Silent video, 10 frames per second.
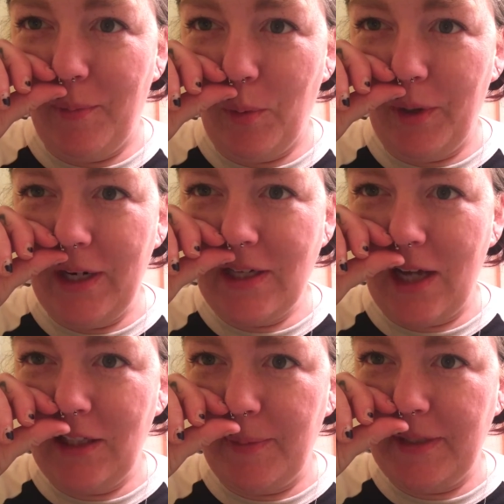we're gonna talk
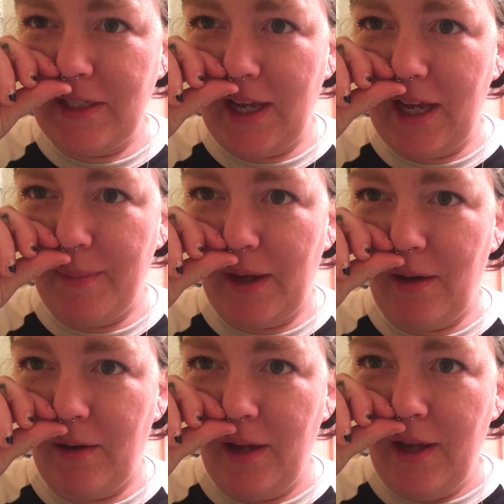a little bit today
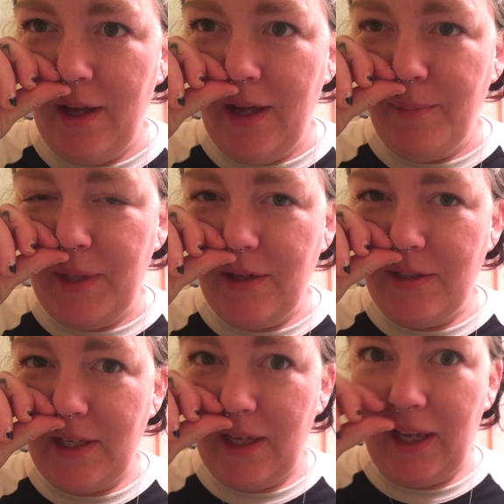about
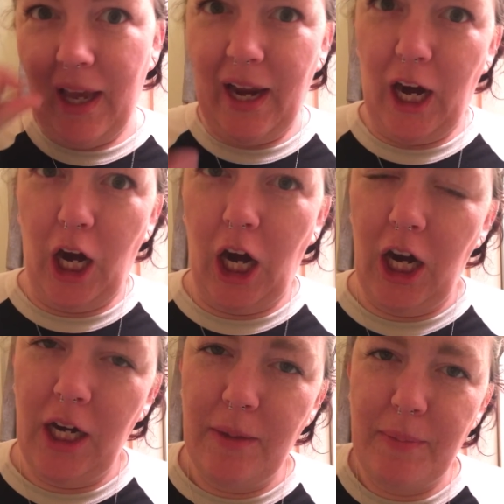piercing care,
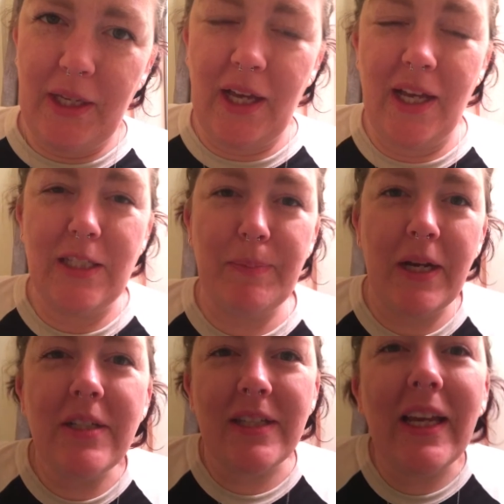because
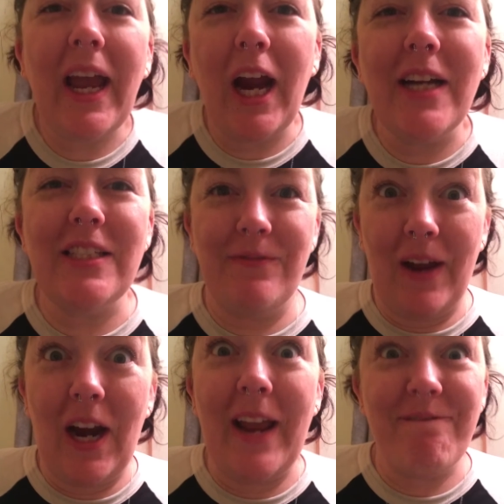piercing care is
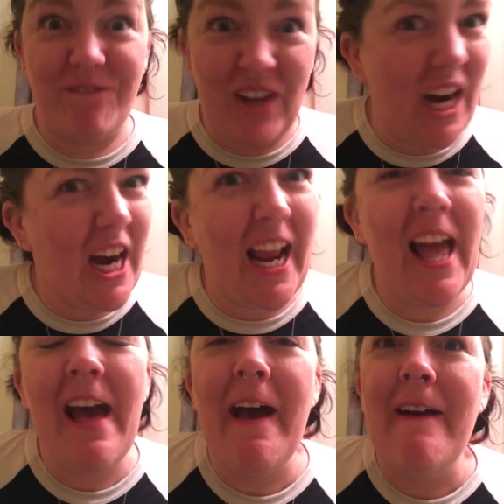very, very,
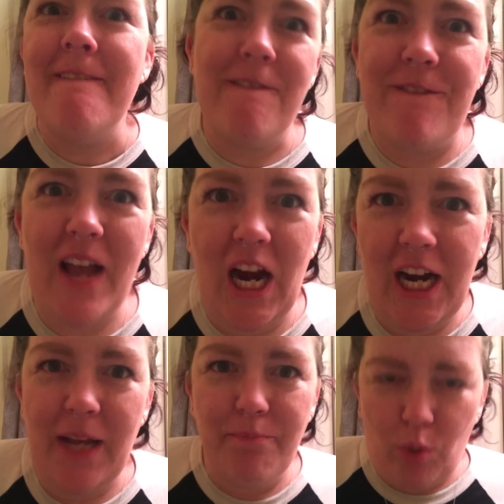
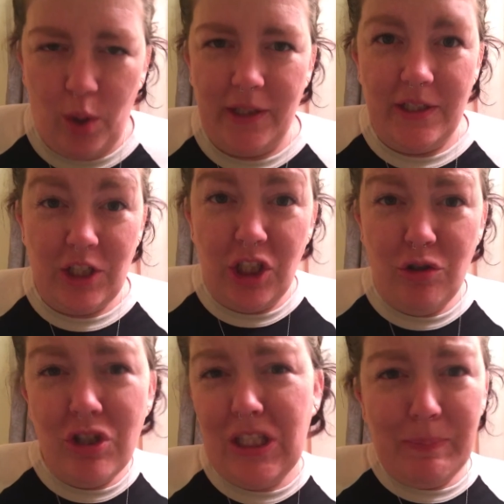very important.
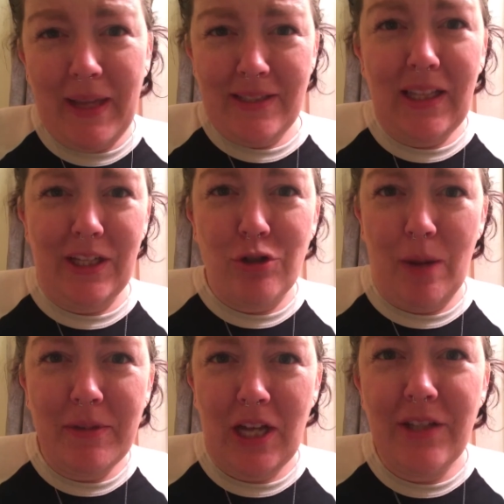You just basically
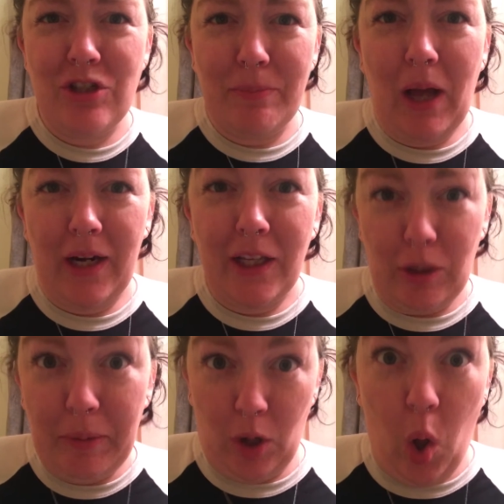traumatized your body. You
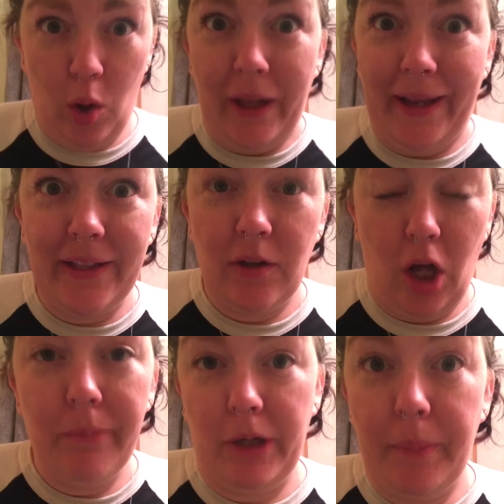put a hole in it
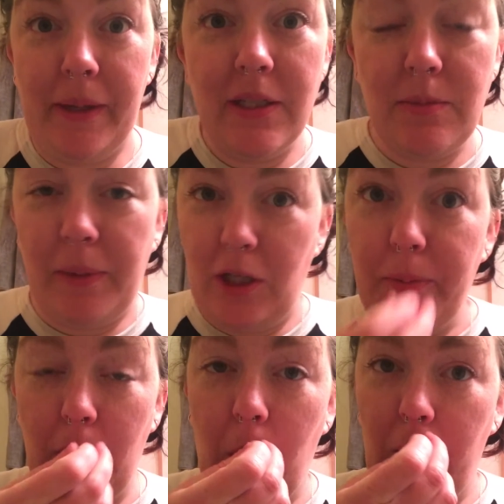on purpose, but you
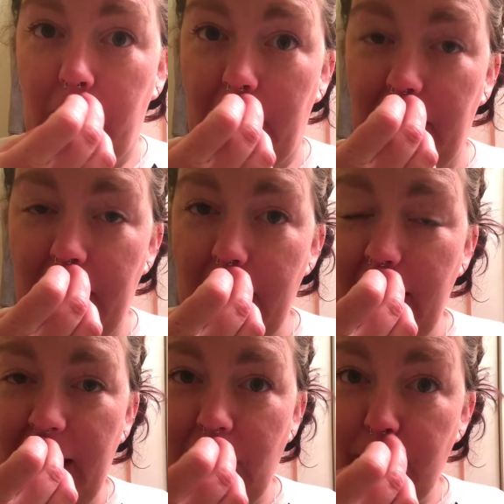put a hole in it,
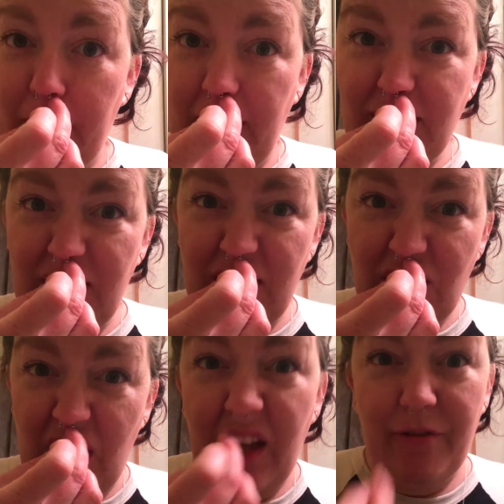and your body's gonna
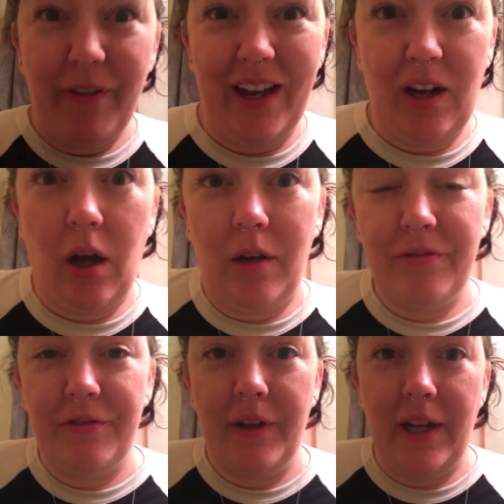try and fight it
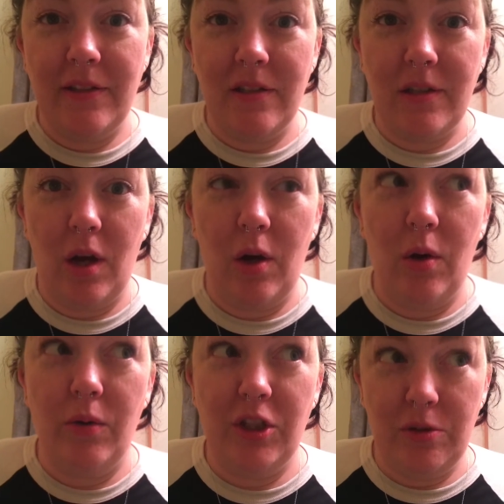off. And
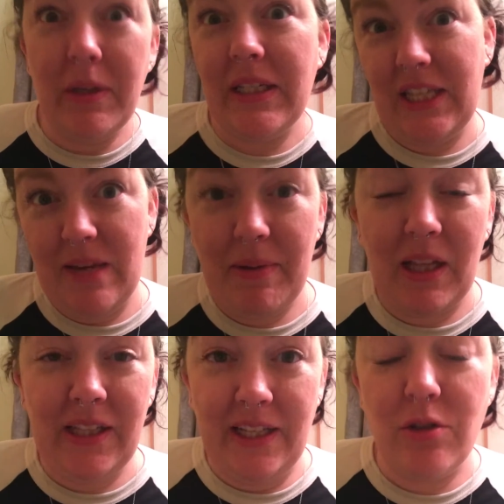so you need to keep it
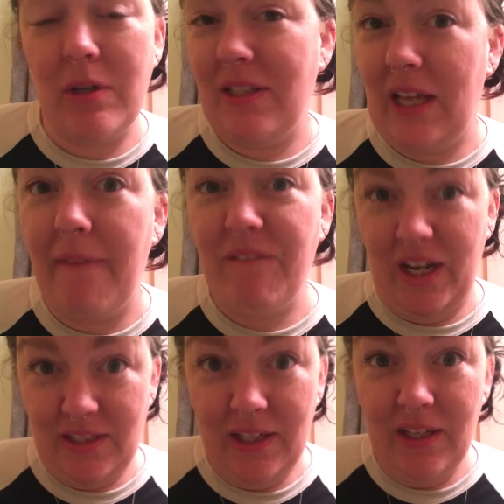clean so it doesn't get
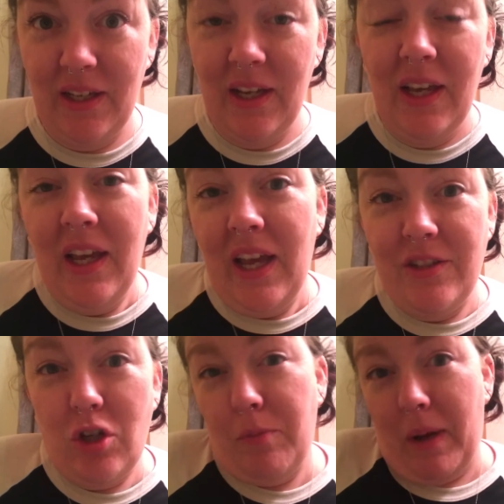infected. And
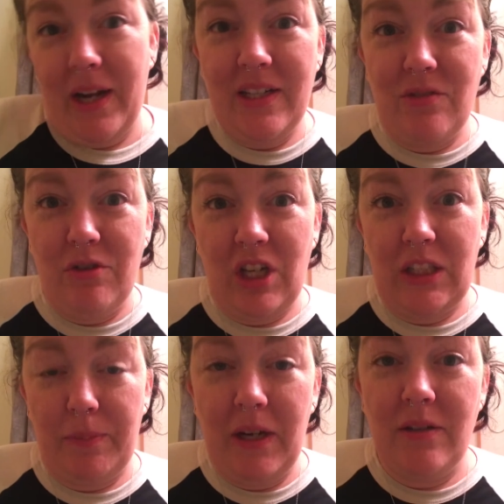so your body doesn't reject
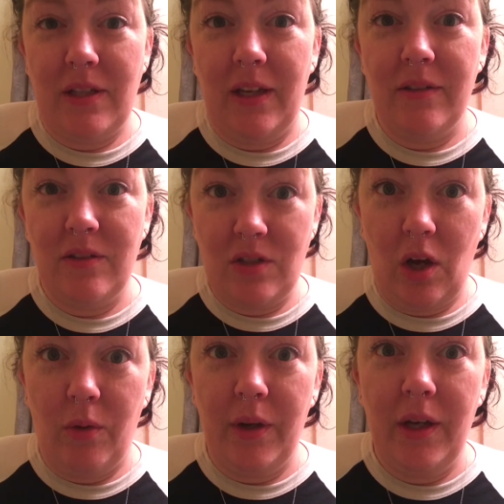the piercing.
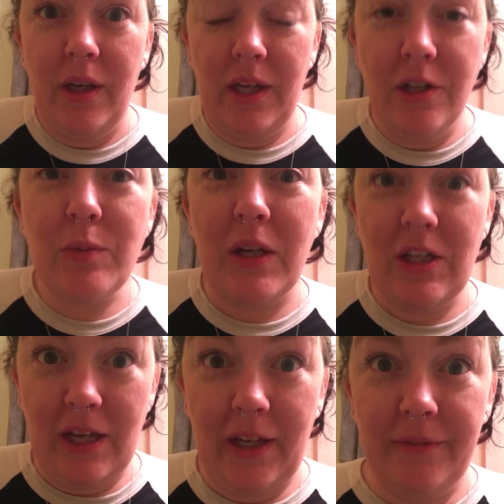So here's what you
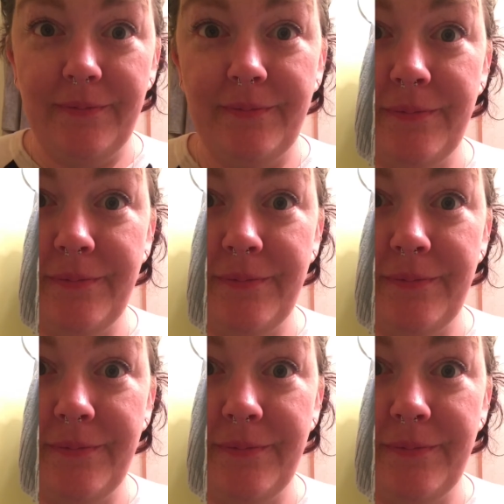need.